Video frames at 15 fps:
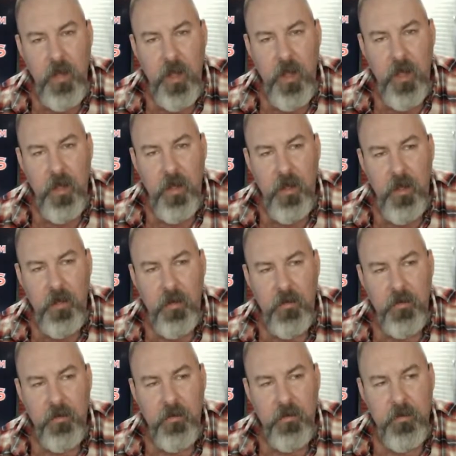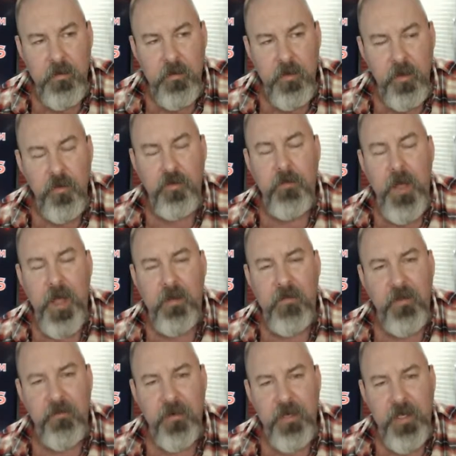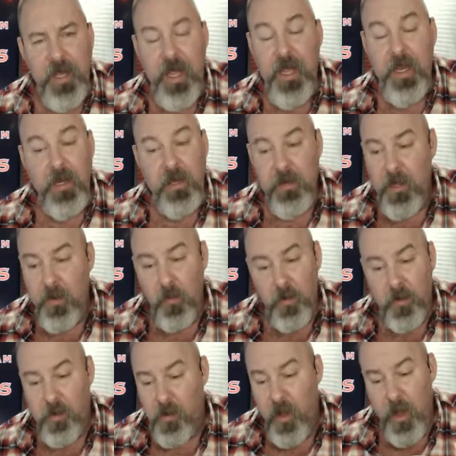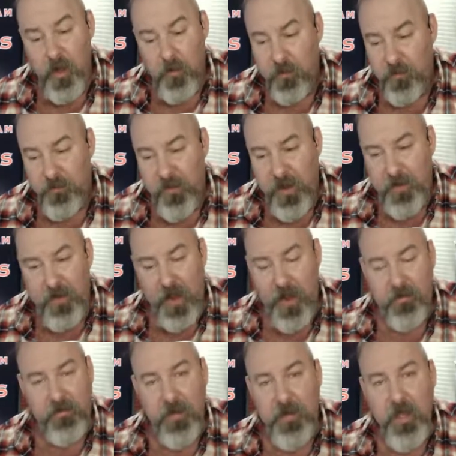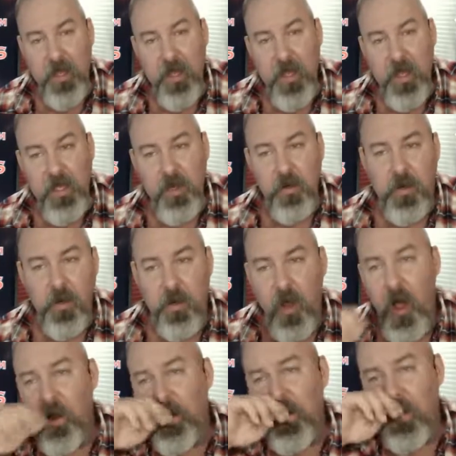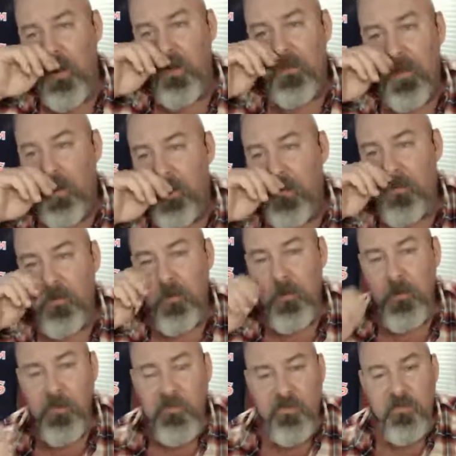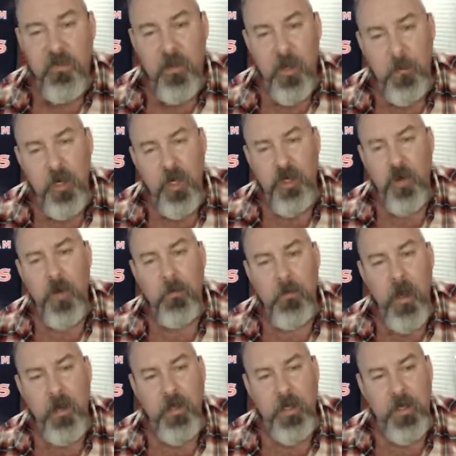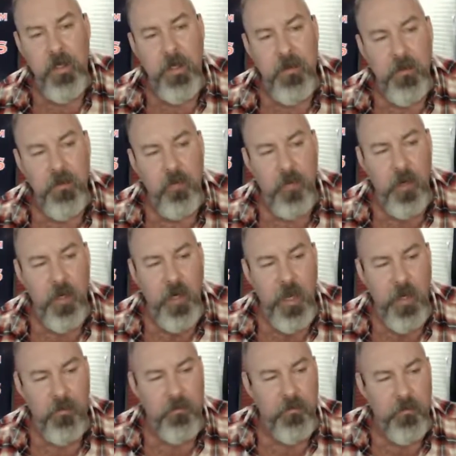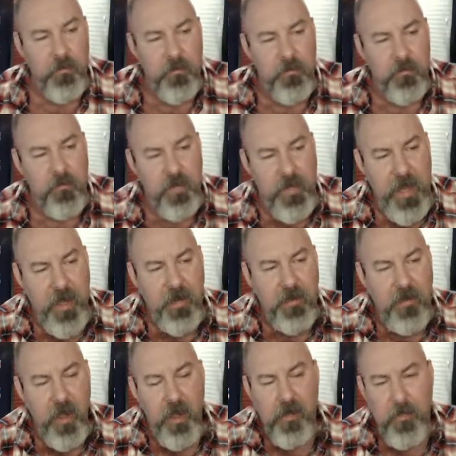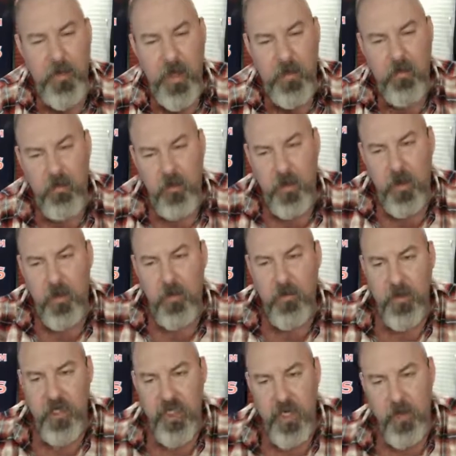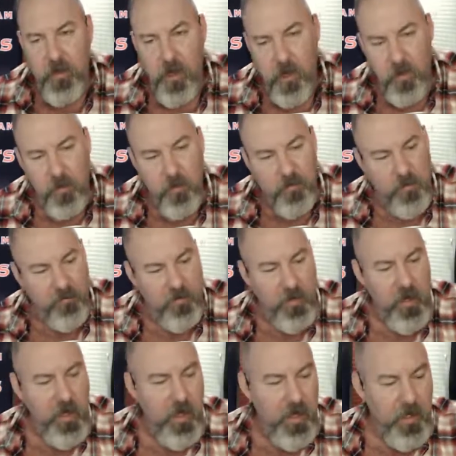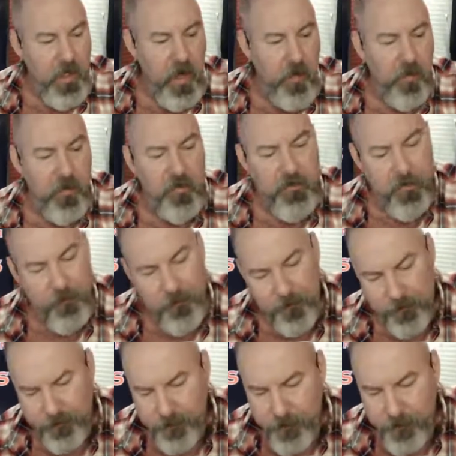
Newsmax every day at 1:00 was fantastic. You can log in on there. I'm going to do it Monday, and then we're going to we'll sit down and talk about where this show goes. If it, listen.